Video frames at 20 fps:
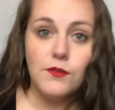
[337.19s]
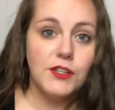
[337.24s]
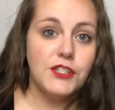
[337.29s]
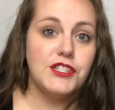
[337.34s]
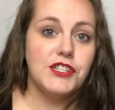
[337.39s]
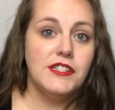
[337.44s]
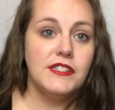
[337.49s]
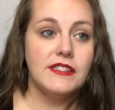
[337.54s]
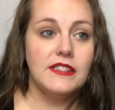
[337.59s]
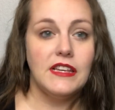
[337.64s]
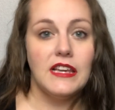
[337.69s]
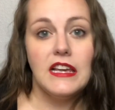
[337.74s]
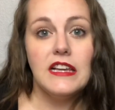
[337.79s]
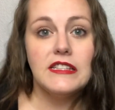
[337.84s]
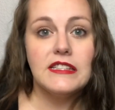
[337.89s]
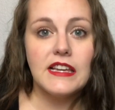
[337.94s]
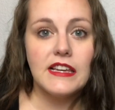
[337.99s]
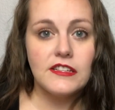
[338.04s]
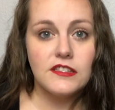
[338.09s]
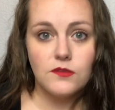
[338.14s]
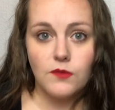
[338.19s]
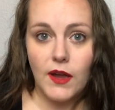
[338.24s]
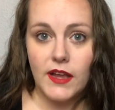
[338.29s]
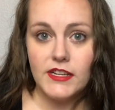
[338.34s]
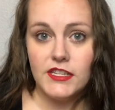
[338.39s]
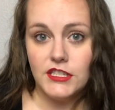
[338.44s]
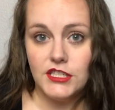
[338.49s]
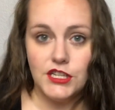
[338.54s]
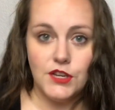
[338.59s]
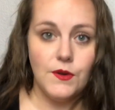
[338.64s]
which is the easiest way
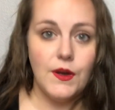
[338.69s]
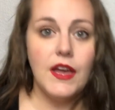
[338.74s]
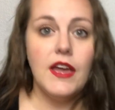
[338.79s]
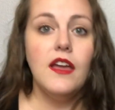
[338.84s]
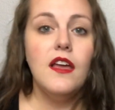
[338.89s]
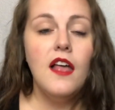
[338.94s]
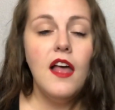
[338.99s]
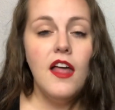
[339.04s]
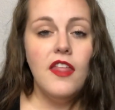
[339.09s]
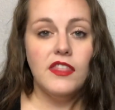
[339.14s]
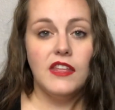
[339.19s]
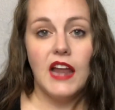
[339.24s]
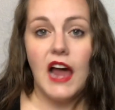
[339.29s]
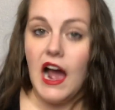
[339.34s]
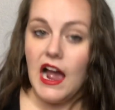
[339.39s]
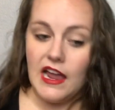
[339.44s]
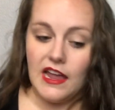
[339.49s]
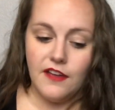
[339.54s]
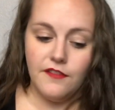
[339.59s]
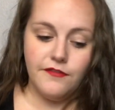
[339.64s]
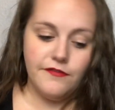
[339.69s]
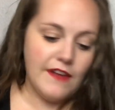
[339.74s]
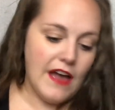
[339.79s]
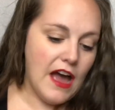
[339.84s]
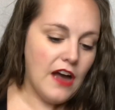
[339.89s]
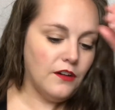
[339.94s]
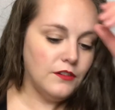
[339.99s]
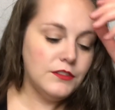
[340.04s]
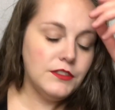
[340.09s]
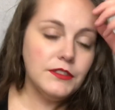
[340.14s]
to do it that I have
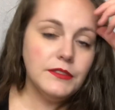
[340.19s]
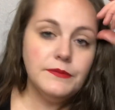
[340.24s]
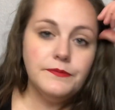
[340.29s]
found.